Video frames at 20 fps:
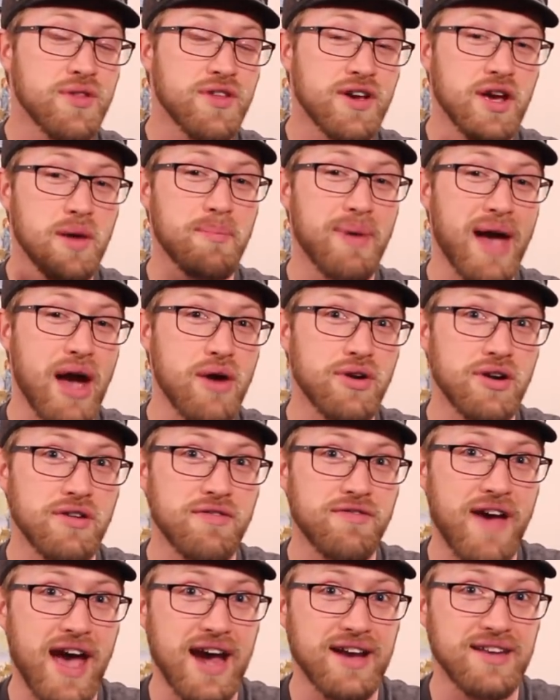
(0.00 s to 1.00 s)
the compounded
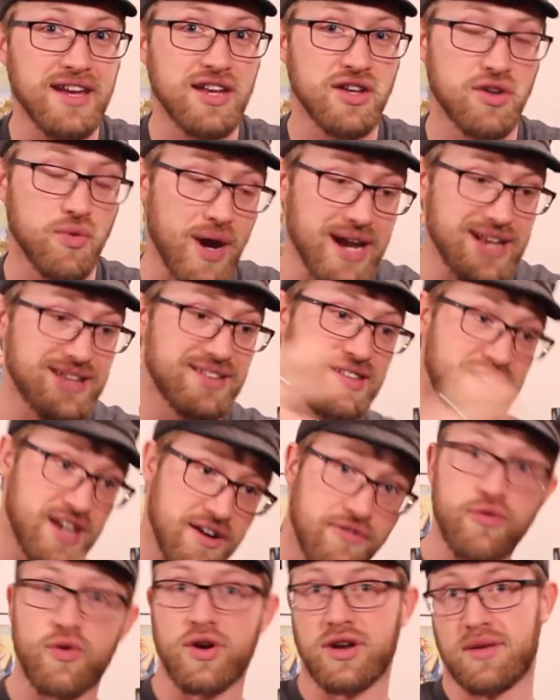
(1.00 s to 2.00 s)
effect into a
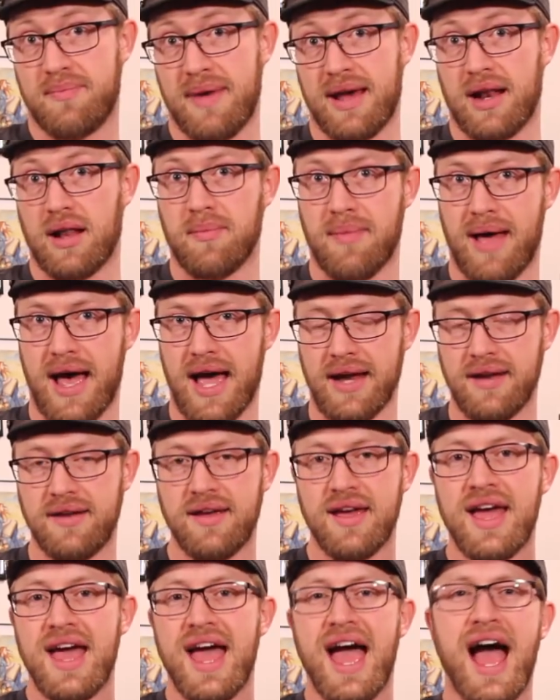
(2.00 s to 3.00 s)
different metal mind,
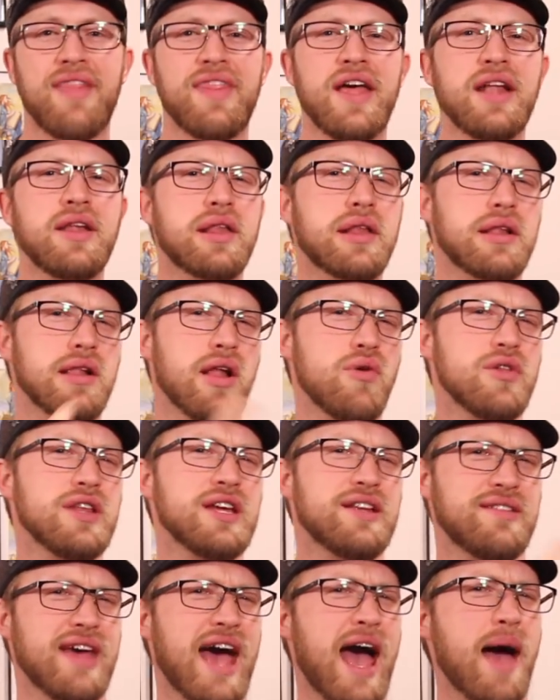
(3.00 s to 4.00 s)
and then slowly
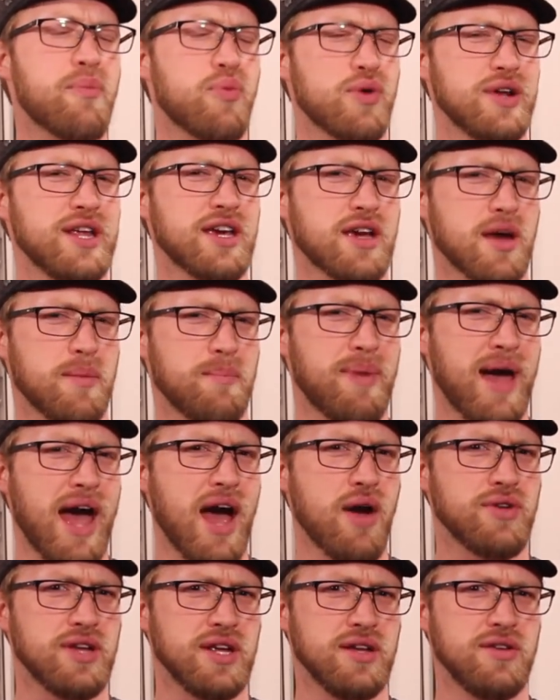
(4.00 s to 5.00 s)
tap what he
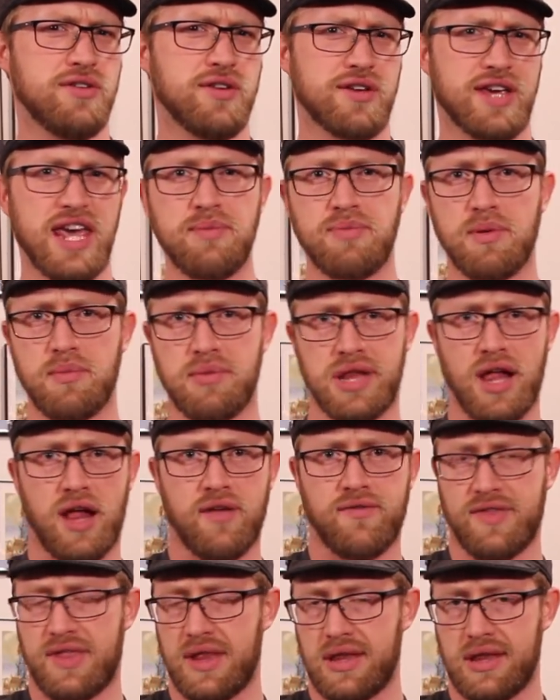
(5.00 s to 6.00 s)
compounded to keep
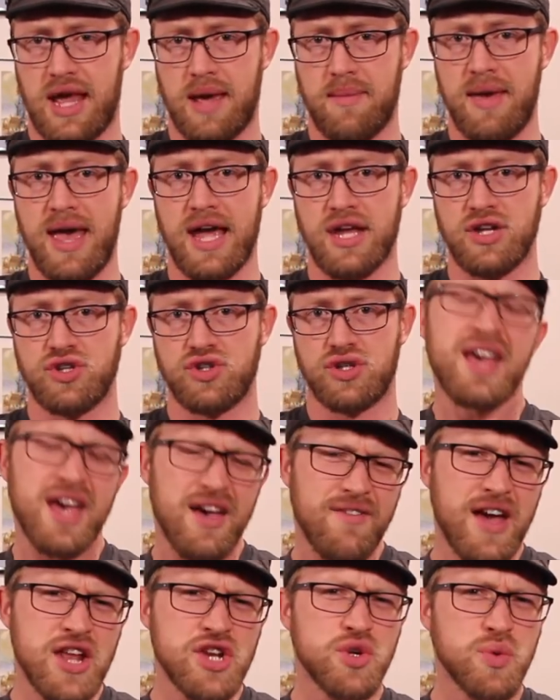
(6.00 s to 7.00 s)
himself at the same age.
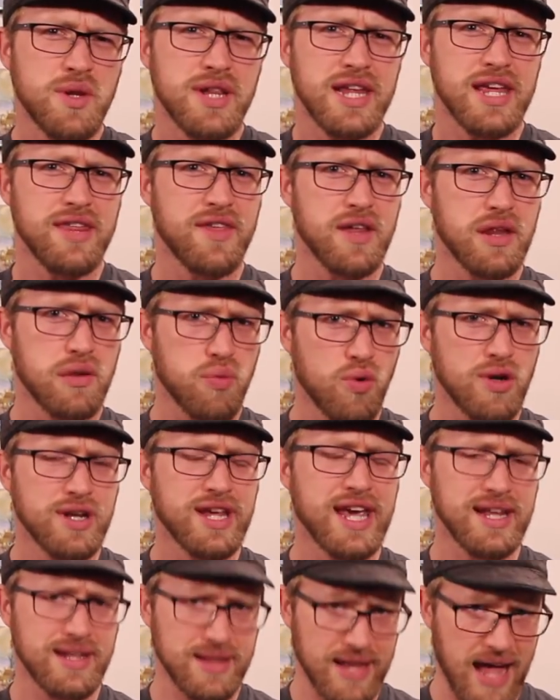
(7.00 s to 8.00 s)
Eventually, this would
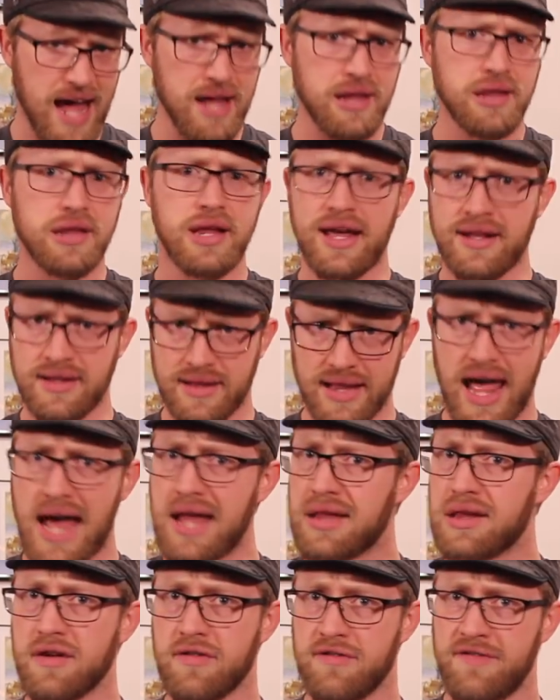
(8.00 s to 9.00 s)
get less and
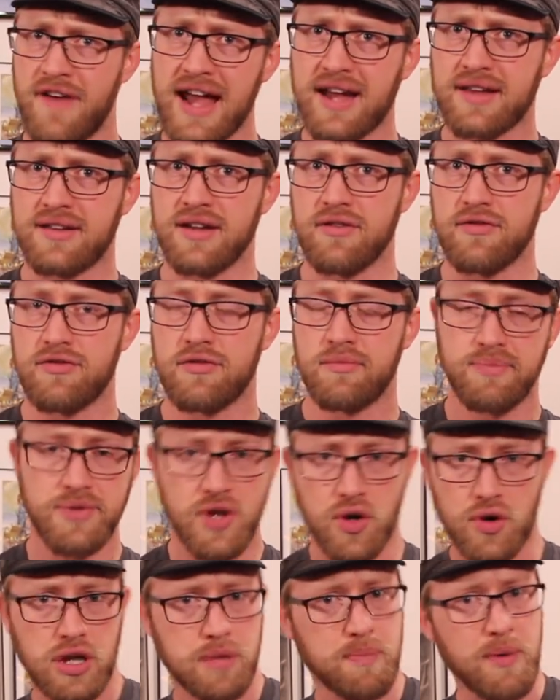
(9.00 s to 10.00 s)
less effective.
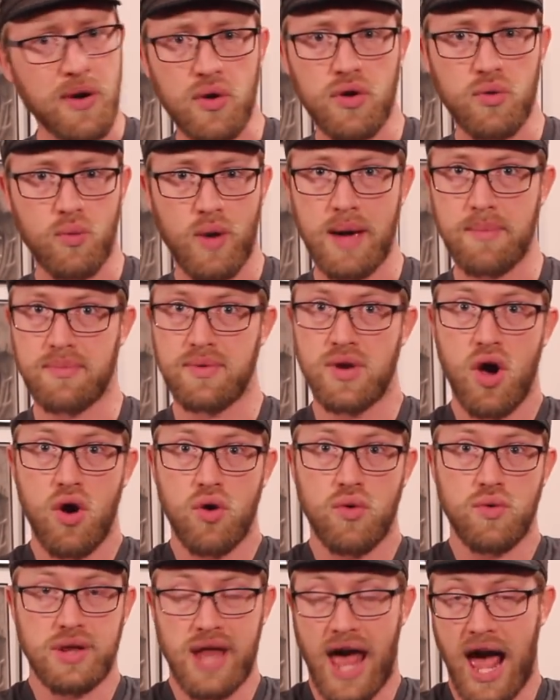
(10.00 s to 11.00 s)
Your spirit web
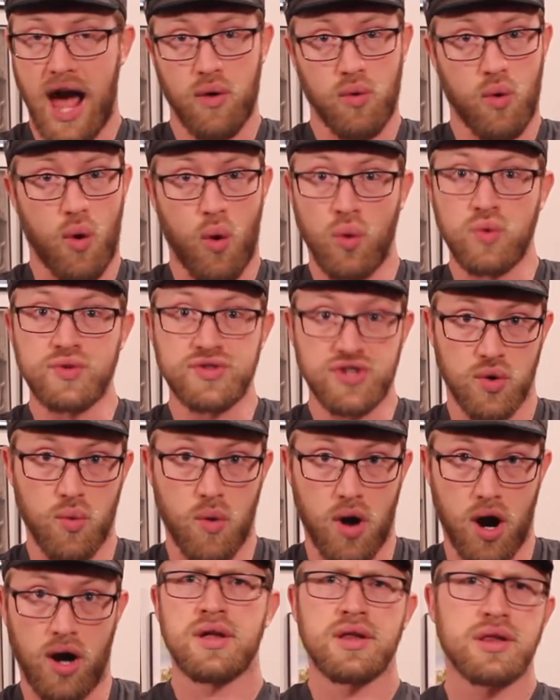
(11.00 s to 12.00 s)
knows how old you
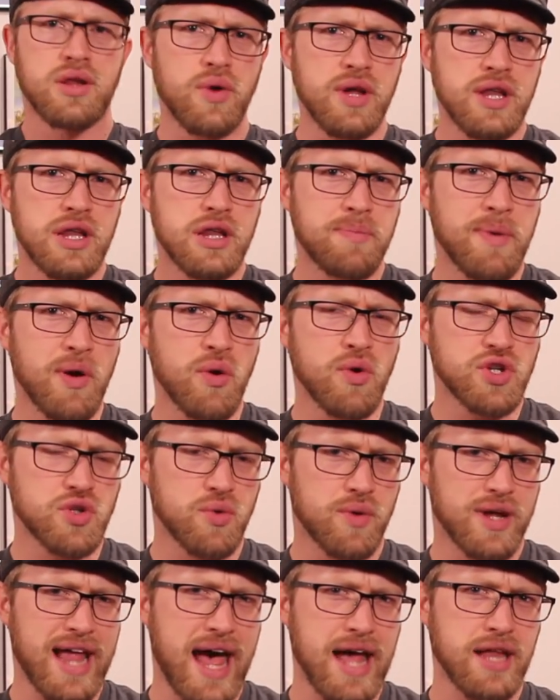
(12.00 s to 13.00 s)
are, so his
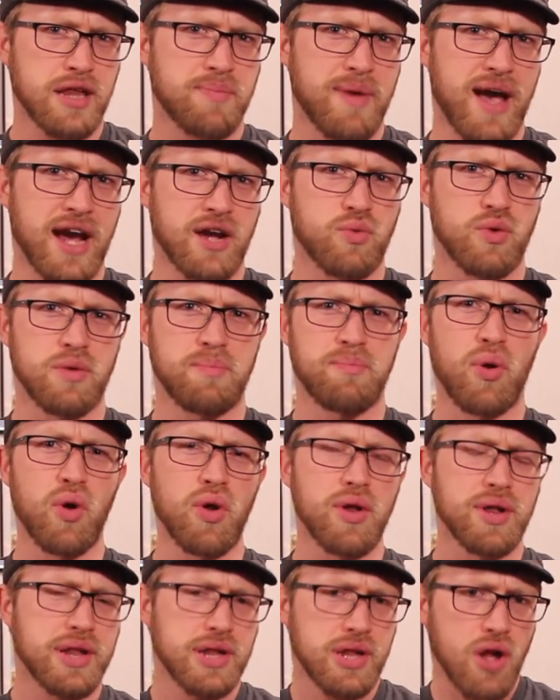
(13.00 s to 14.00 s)
spiritual aspect would
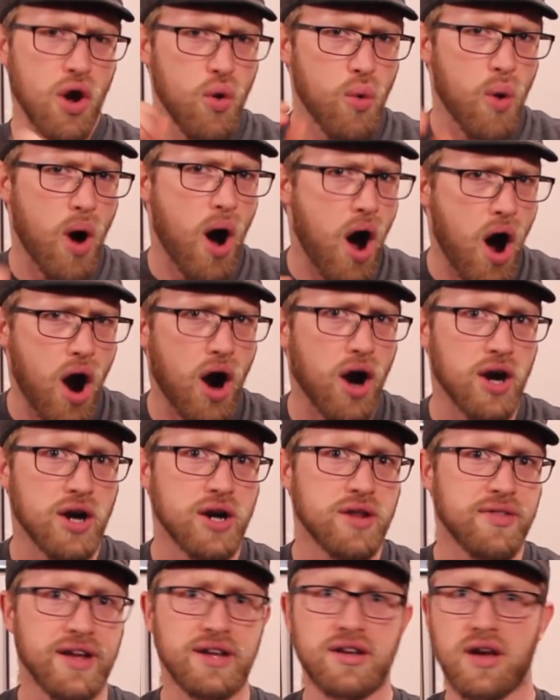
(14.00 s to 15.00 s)
pull so
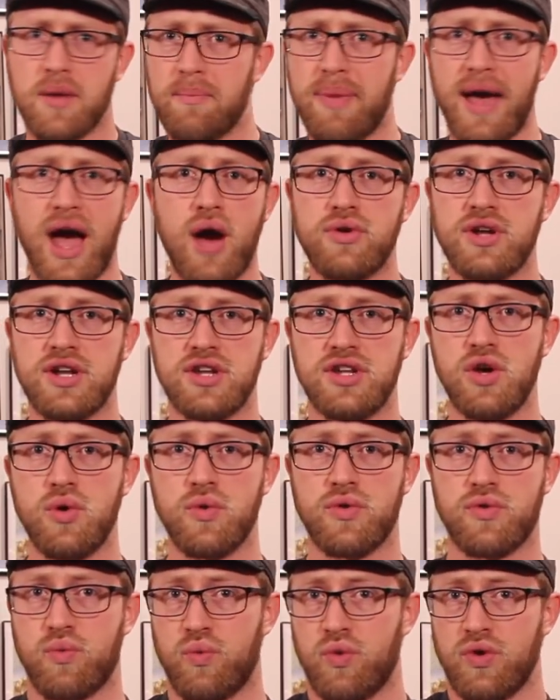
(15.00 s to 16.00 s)
hard that compounded
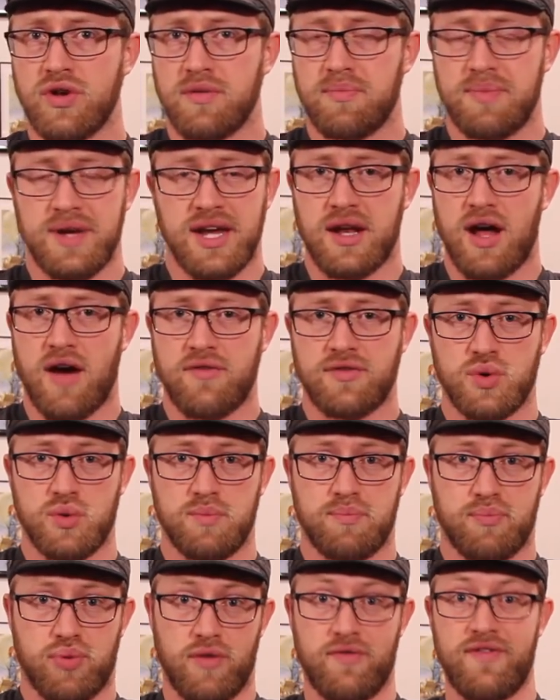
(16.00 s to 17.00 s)
youth wouldn't be enough to
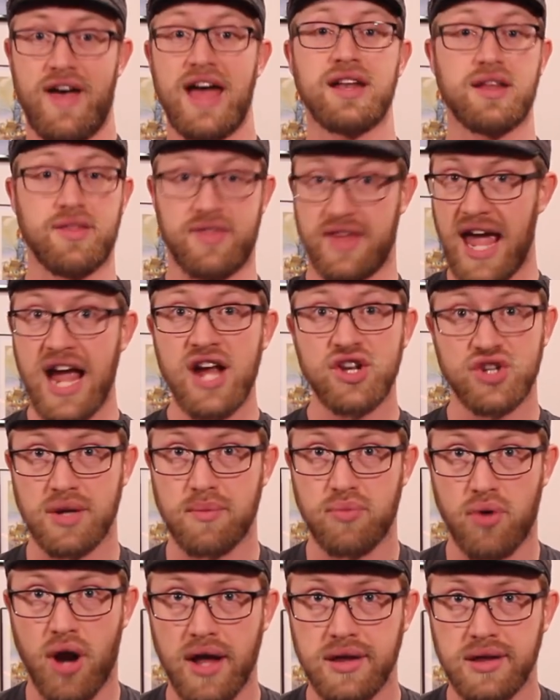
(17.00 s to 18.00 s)
prevent the aging
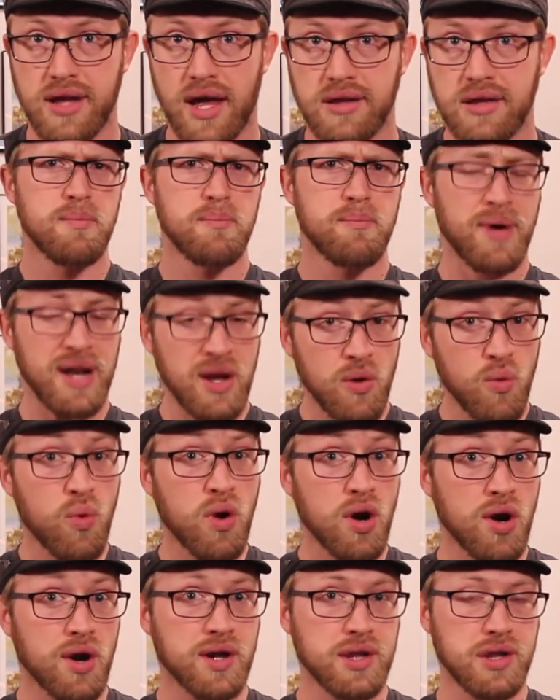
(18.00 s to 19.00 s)
process. But it
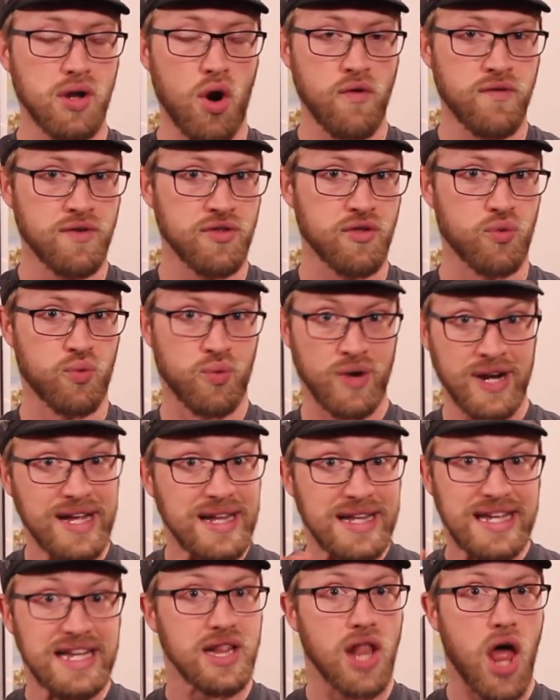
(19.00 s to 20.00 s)
works over the
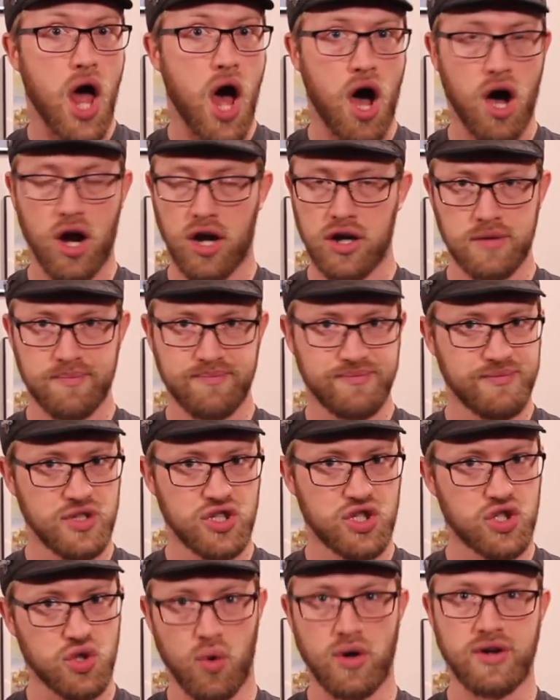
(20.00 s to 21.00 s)
really long,
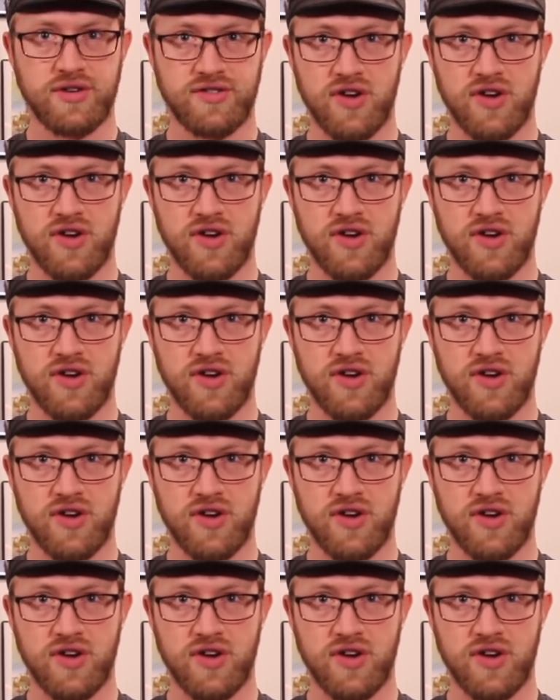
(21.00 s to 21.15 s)
short